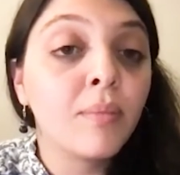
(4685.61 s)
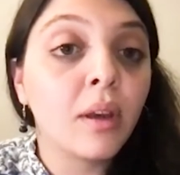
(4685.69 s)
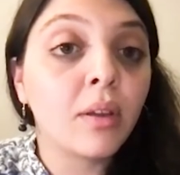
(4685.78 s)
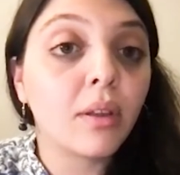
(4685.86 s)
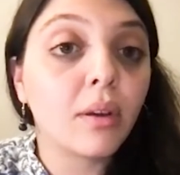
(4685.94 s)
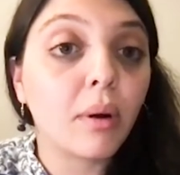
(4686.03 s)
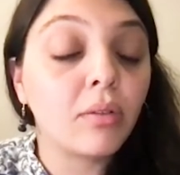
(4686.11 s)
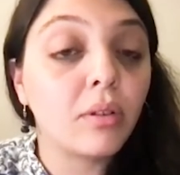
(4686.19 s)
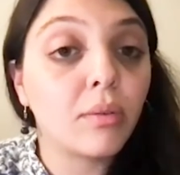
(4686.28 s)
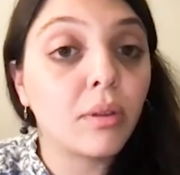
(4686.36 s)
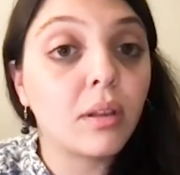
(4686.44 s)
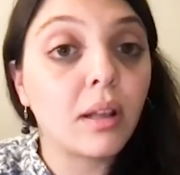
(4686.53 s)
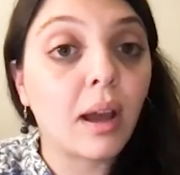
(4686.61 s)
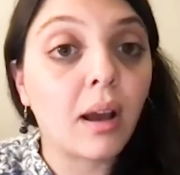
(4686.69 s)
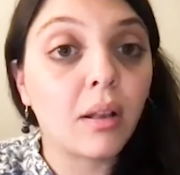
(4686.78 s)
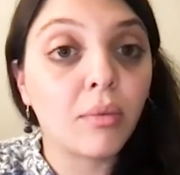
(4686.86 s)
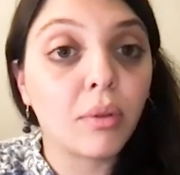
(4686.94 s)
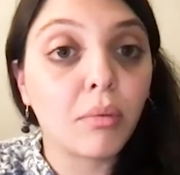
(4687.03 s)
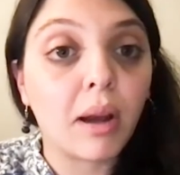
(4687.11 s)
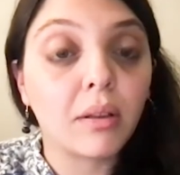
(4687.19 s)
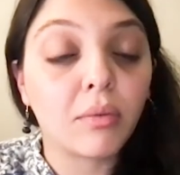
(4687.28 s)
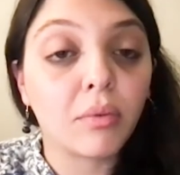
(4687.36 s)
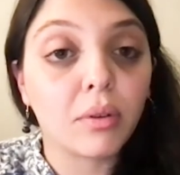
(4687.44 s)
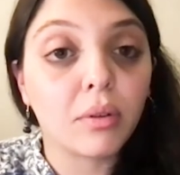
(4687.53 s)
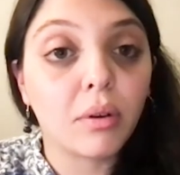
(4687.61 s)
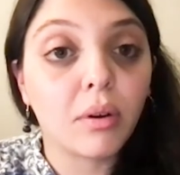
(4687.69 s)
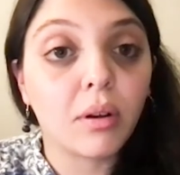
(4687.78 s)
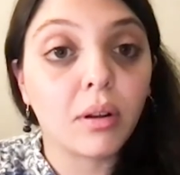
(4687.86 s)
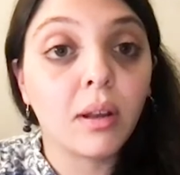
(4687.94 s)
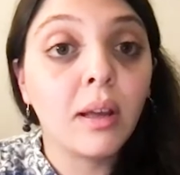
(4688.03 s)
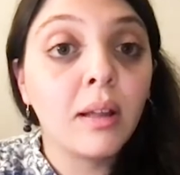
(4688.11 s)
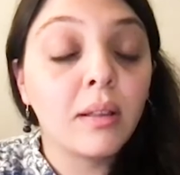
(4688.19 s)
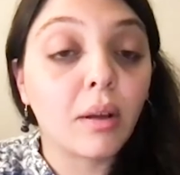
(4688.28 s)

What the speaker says: is the question of the denial of the right of return.